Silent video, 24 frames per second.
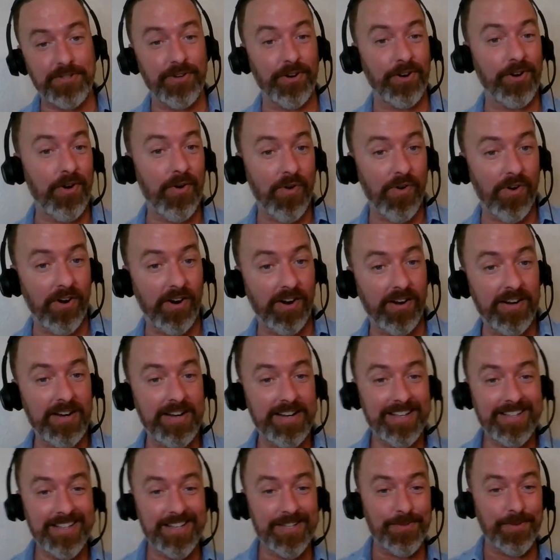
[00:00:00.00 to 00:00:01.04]
it's your core.
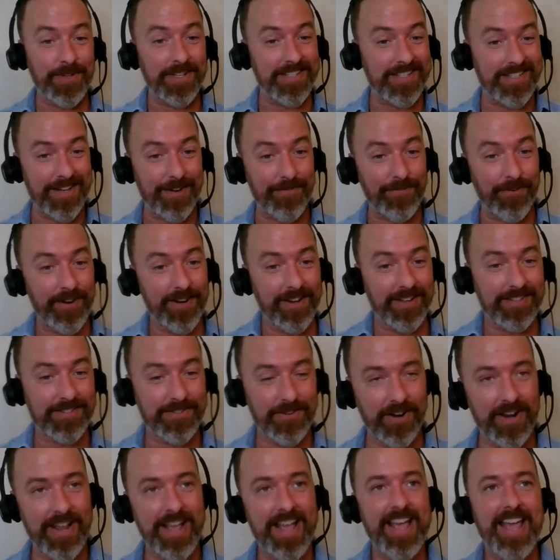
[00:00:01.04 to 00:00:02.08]
This one's different. It's
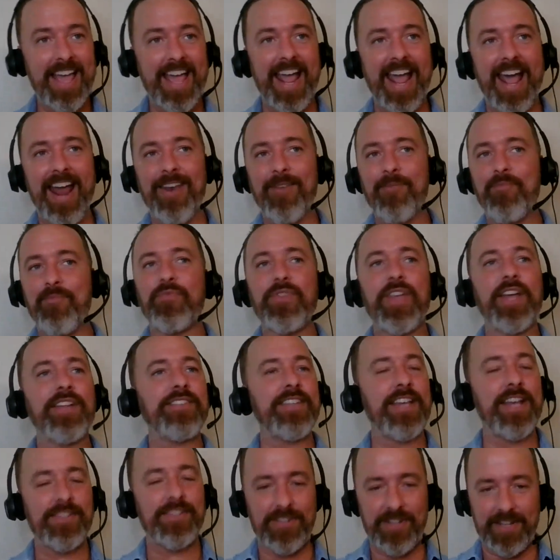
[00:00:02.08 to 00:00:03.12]
core. And
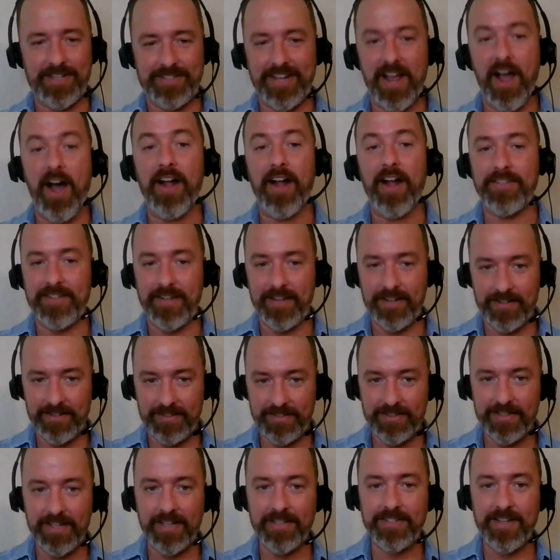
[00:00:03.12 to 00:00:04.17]
it's constant.
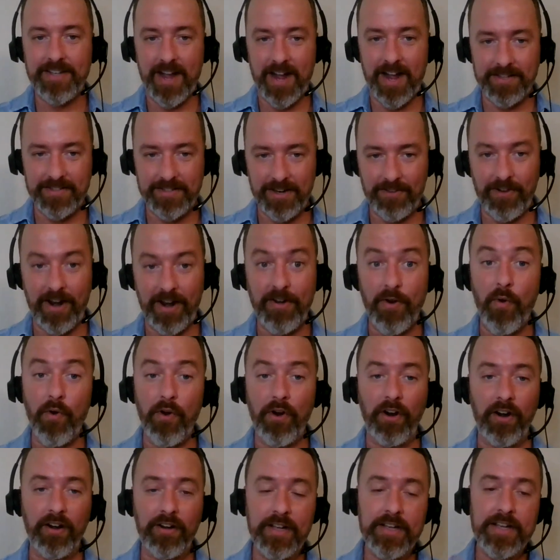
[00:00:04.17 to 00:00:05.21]
It's constant, right?
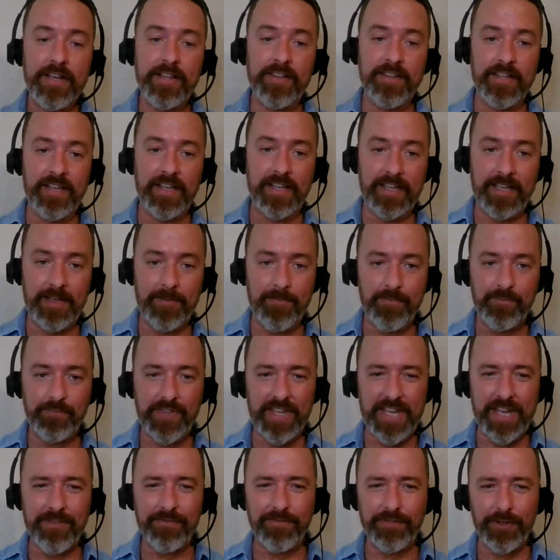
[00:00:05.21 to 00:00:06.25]
Or the
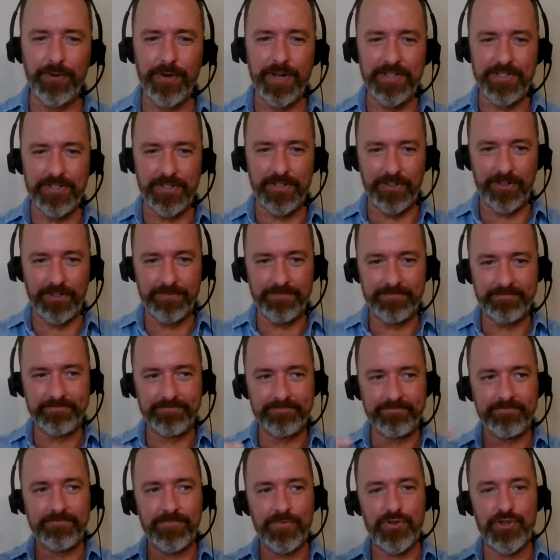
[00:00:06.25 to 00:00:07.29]
influencer
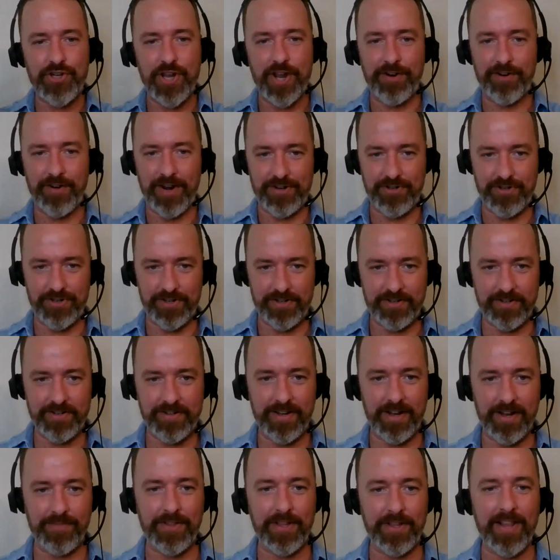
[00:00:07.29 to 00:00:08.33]
generation
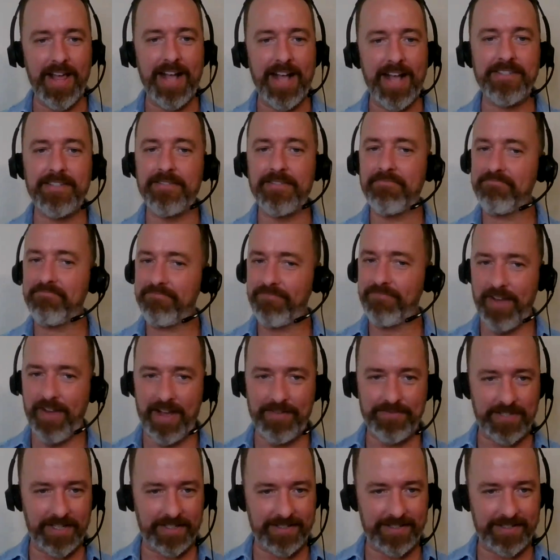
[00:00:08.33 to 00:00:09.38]
of the last
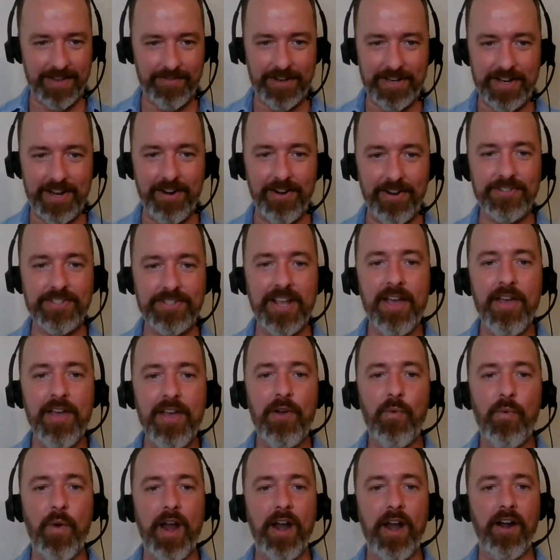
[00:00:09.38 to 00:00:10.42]
5, 6, 7 years,
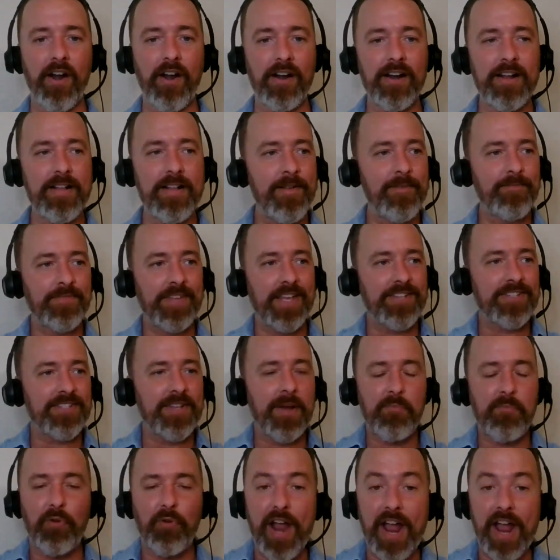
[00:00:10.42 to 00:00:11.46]
where
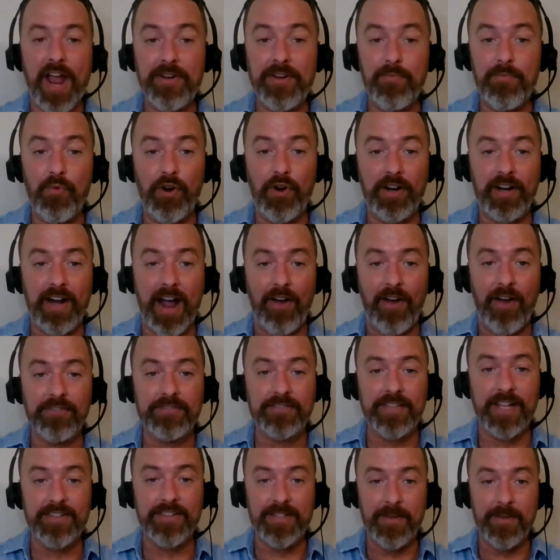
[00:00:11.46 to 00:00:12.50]
some random workout
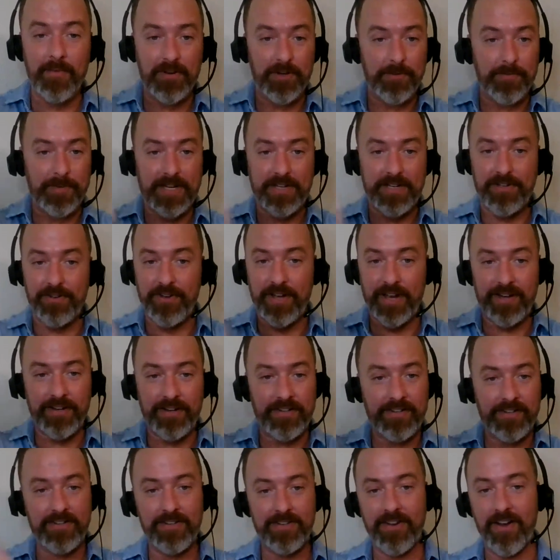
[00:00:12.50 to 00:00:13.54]
that someone will be
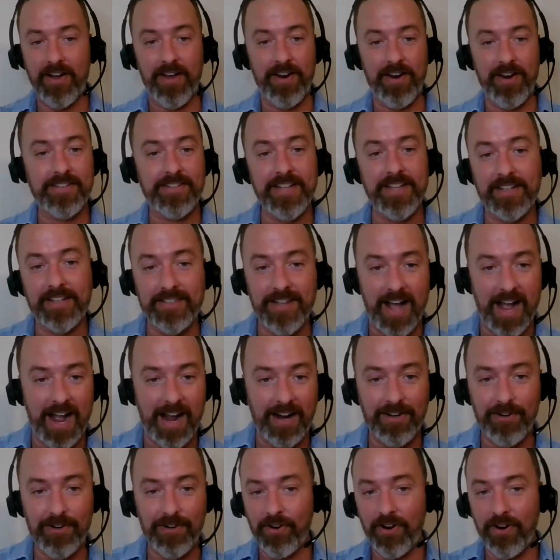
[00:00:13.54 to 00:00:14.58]
doing on a
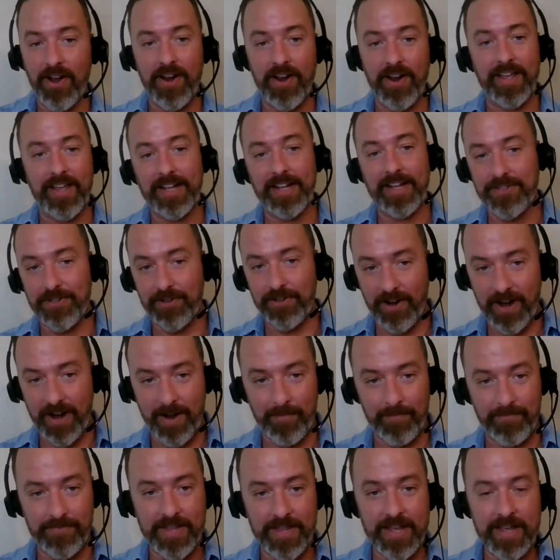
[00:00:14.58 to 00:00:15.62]
TikTok or on an
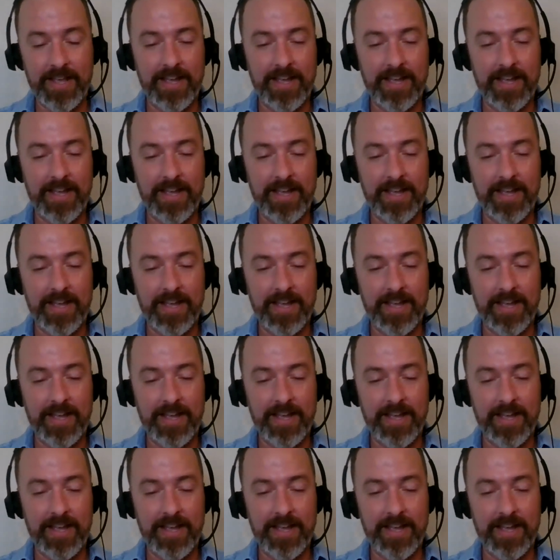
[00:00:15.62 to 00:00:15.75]
Instagram